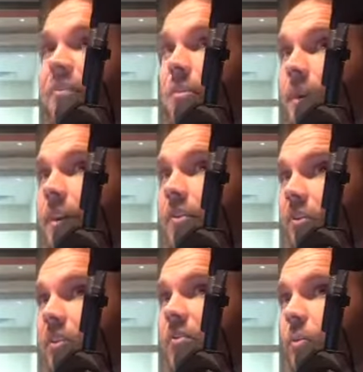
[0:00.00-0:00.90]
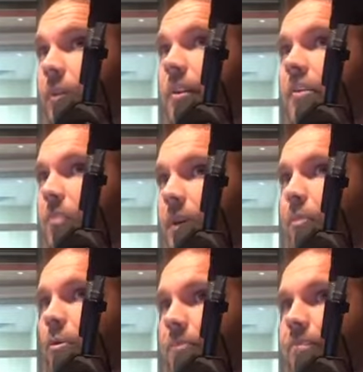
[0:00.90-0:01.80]
to be consistent with these
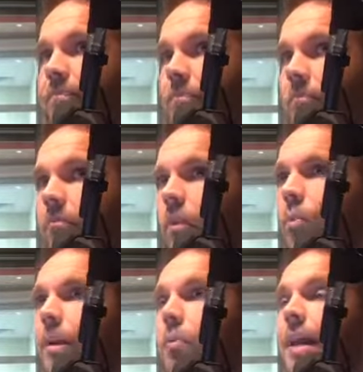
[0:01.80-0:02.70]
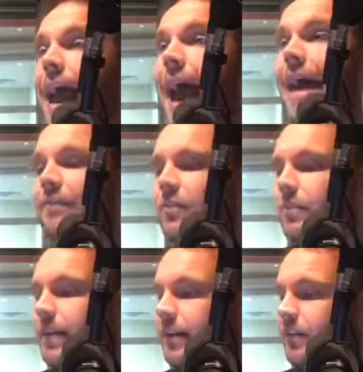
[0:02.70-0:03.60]
people. We have to
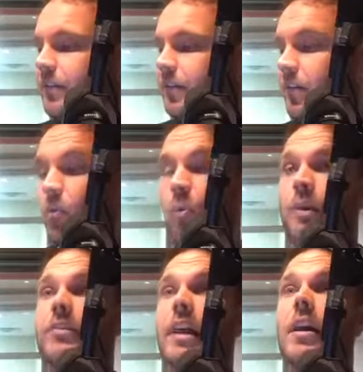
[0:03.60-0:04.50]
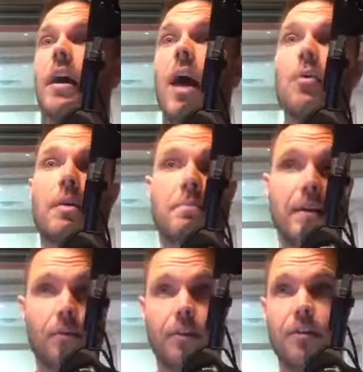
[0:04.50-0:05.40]
be consistent. When we say, I want to
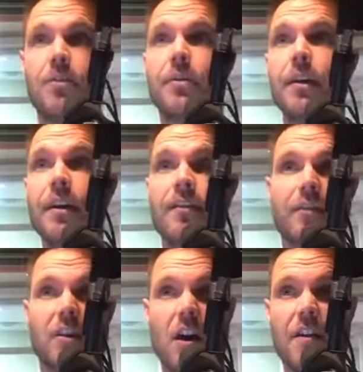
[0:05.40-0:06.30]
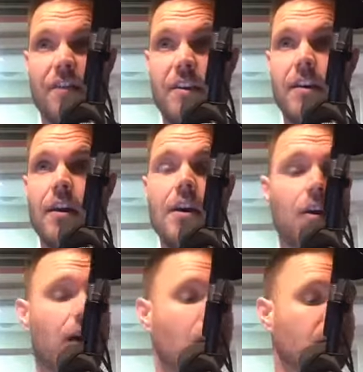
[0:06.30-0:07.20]
meet with you for coffee,
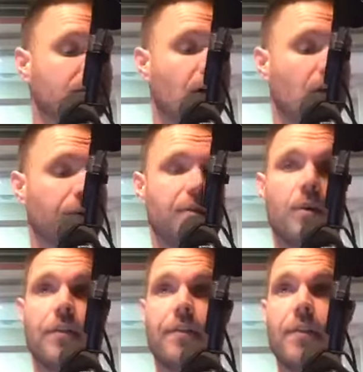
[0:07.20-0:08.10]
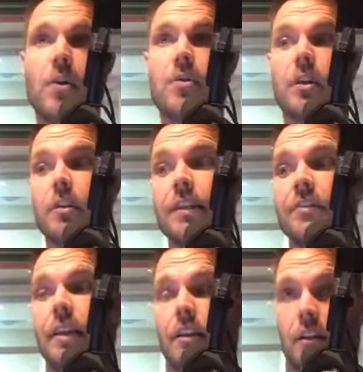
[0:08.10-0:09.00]
or I want to talk with you on the phone, or let's
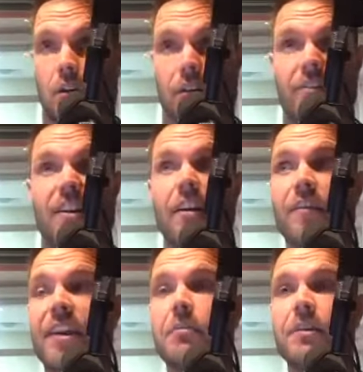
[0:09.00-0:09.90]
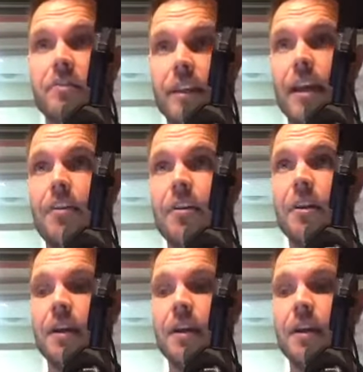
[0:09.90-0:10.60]
get our families together,